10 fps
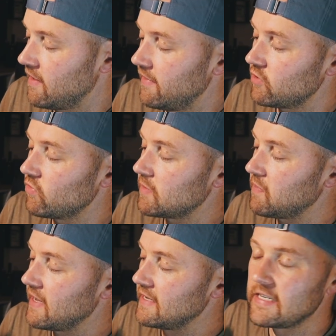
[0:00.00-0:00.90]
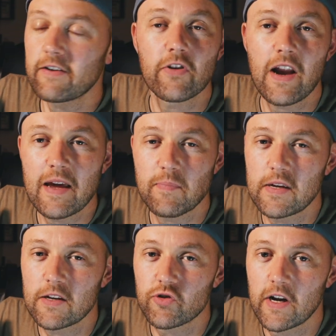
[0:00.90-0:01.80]
This will display a different
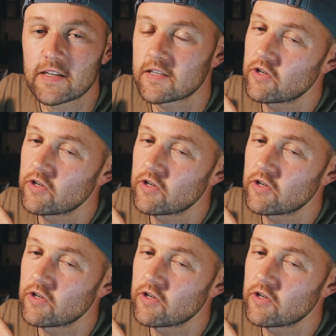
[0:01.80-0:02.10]
IP address.